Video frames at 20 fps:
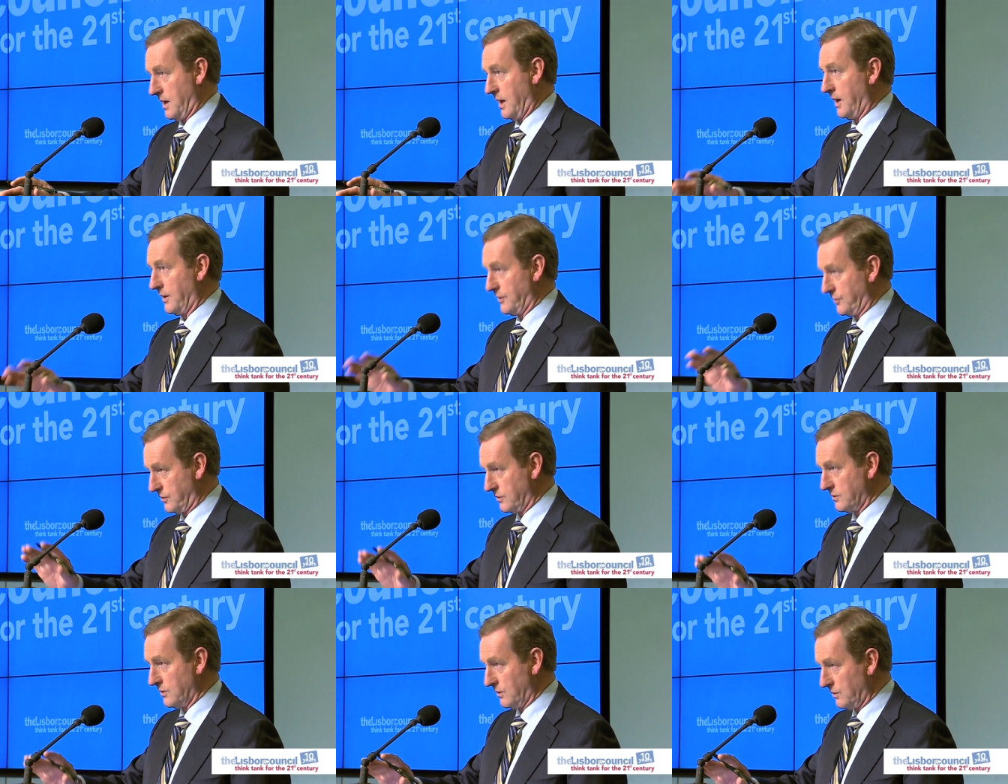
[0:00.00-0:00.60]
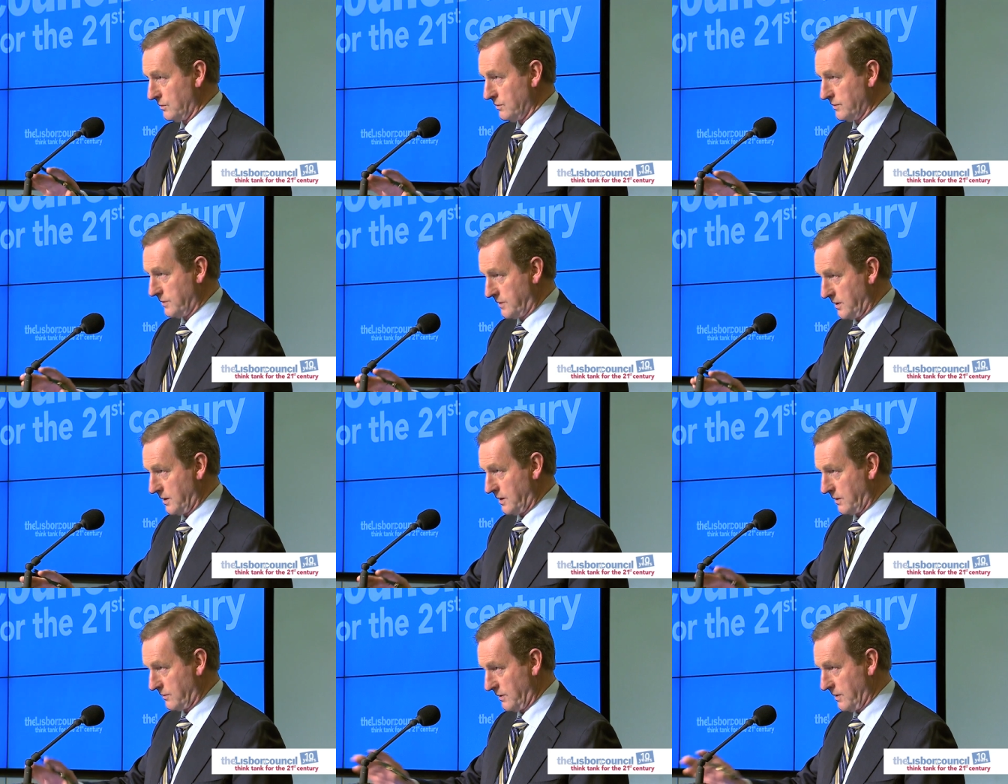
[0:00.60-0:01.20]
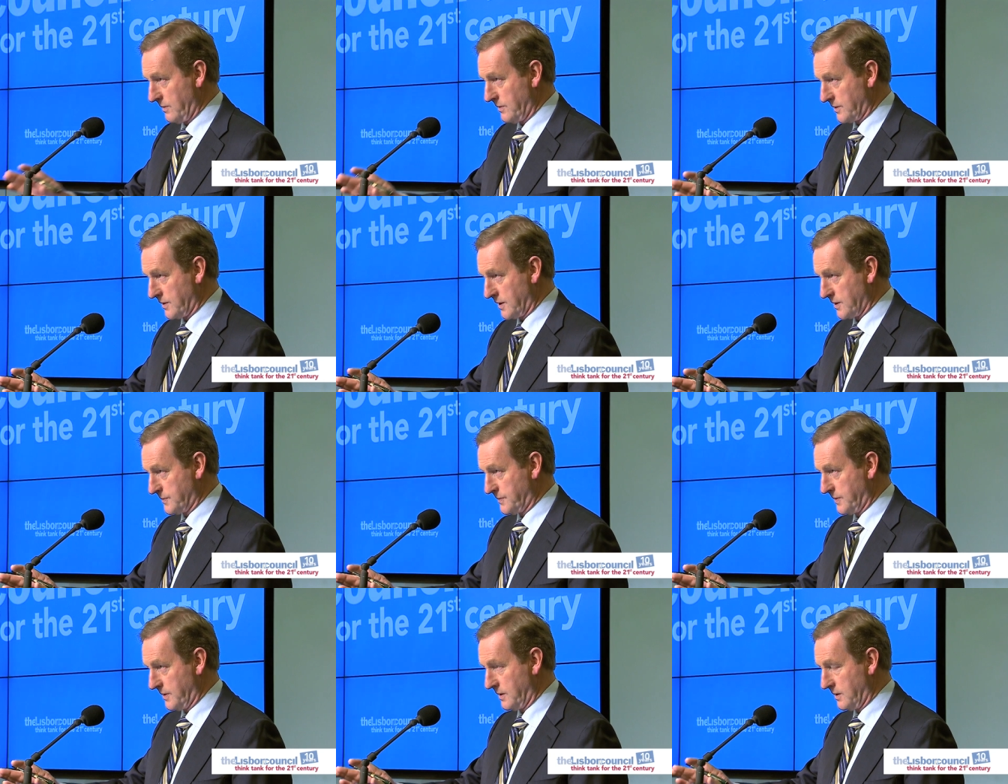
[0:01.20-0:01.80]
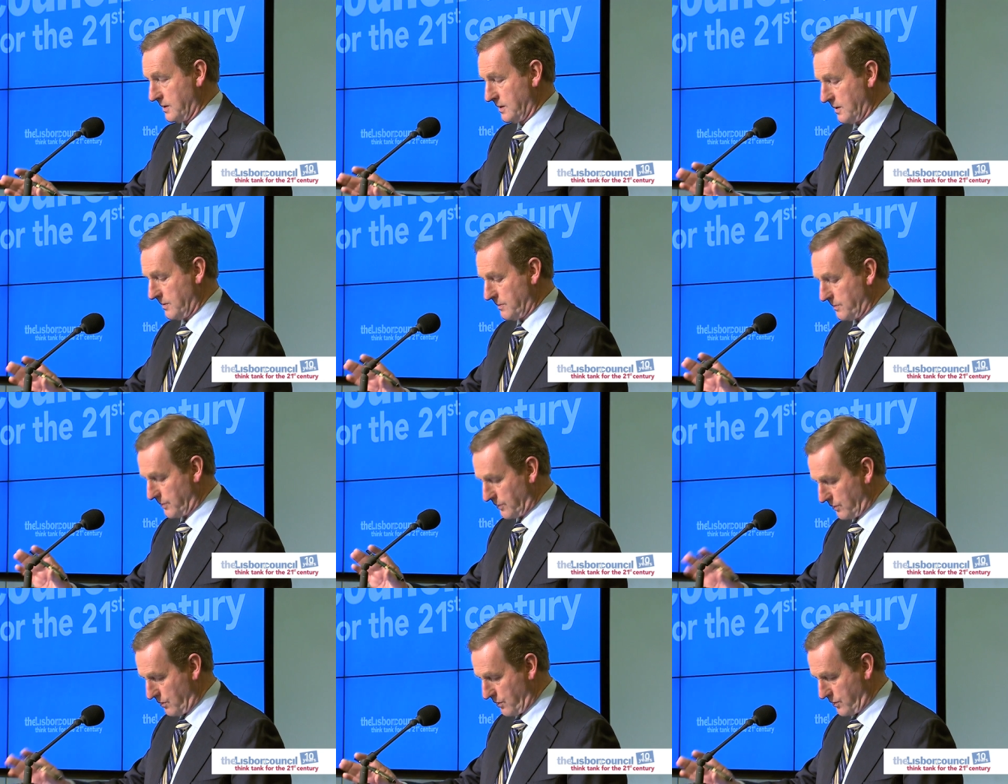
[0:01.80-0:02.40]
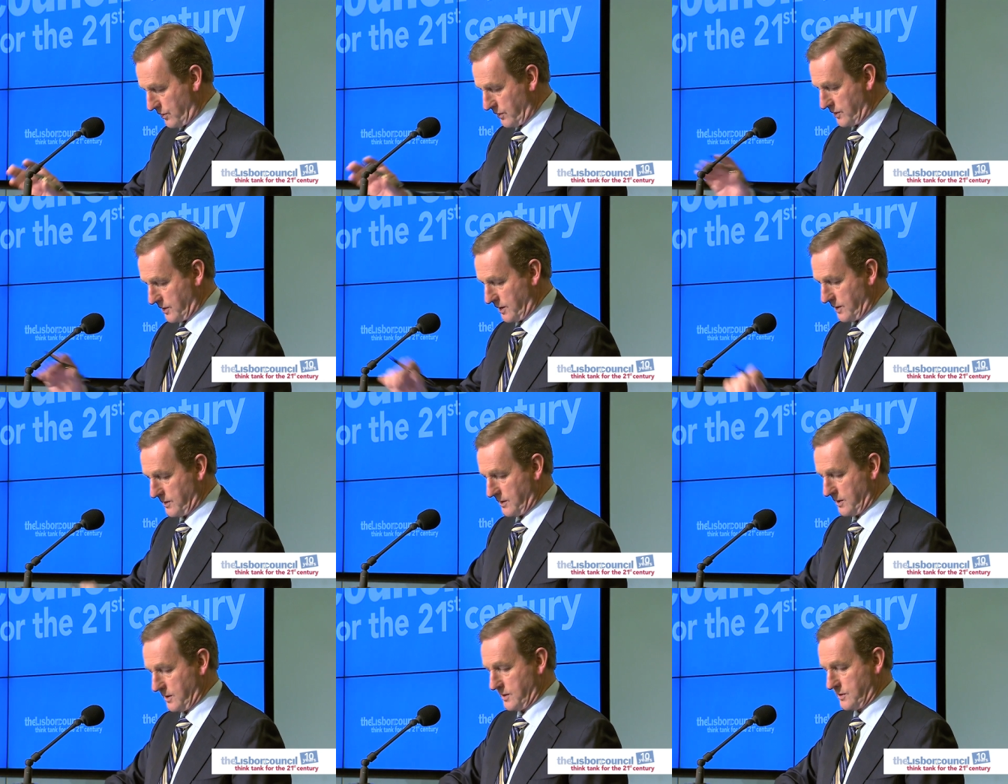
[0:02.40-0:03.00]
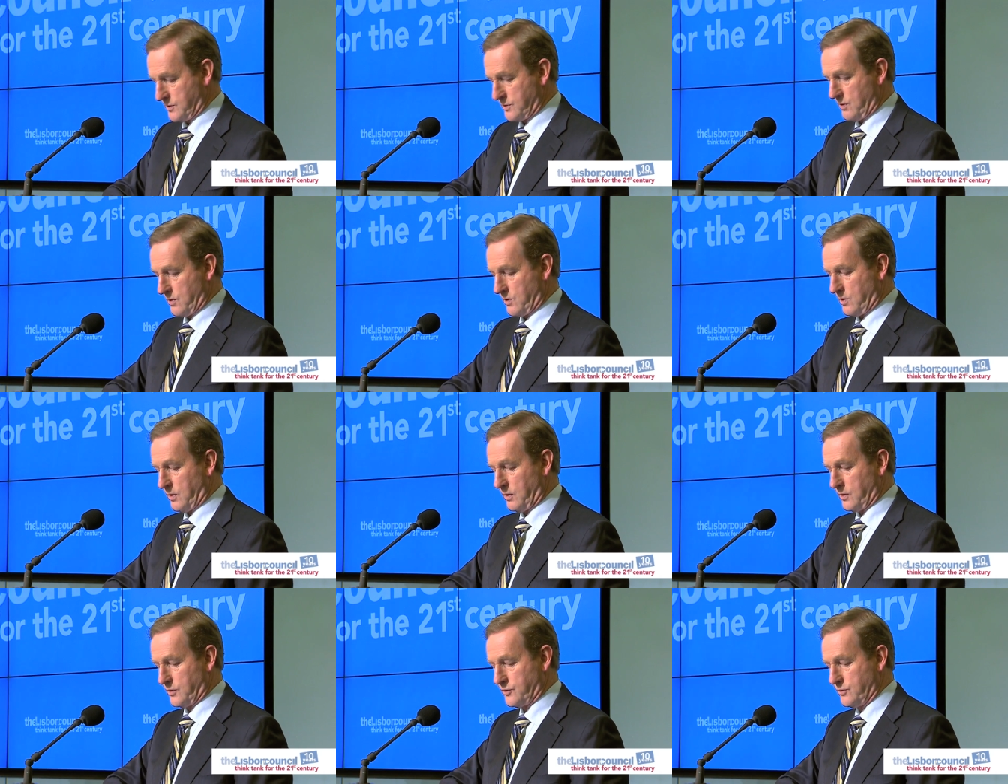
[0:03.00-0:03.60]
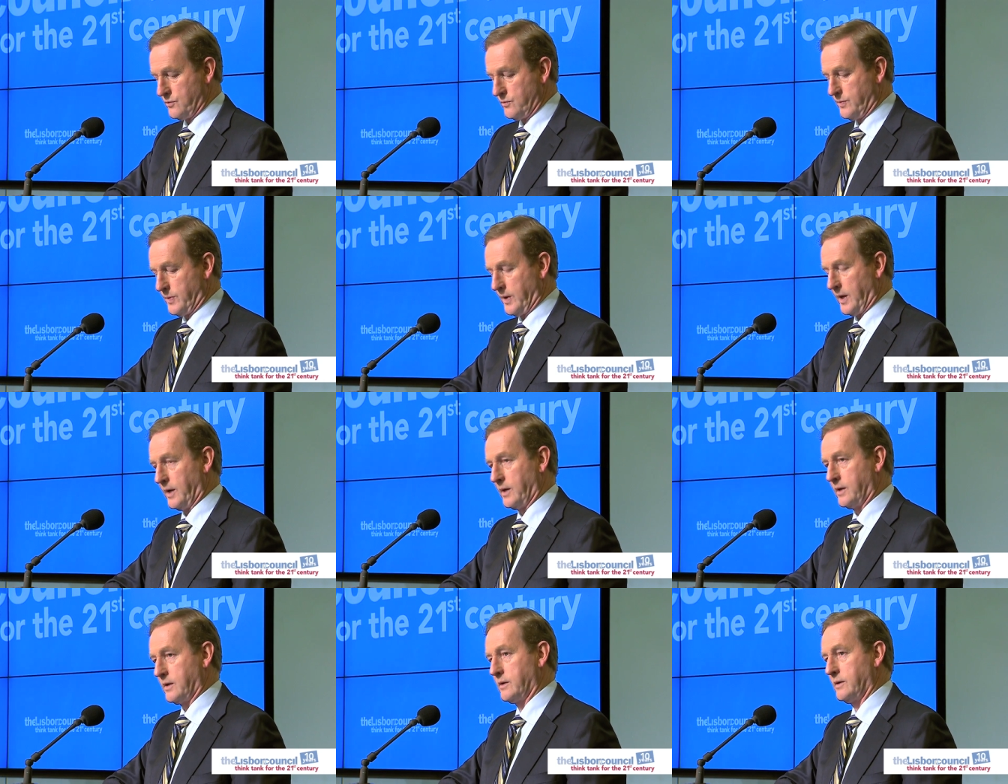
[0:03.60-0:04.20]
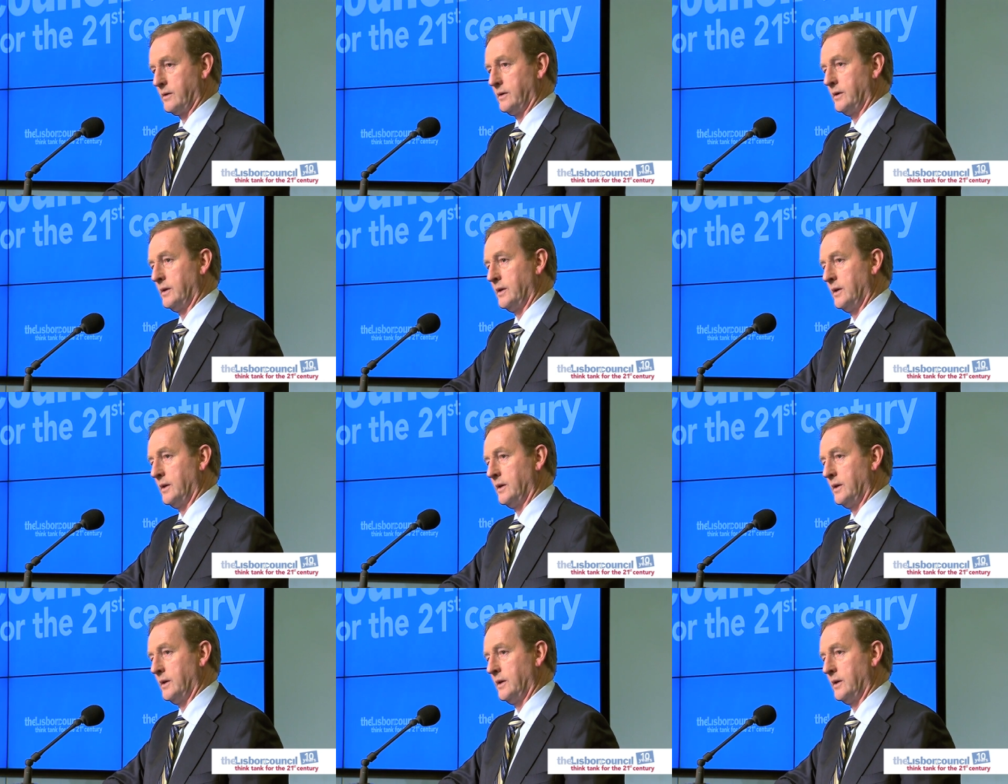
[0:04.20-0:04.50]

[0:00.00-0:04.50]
As you know, the agreement has been brokered on the so-called two-pack.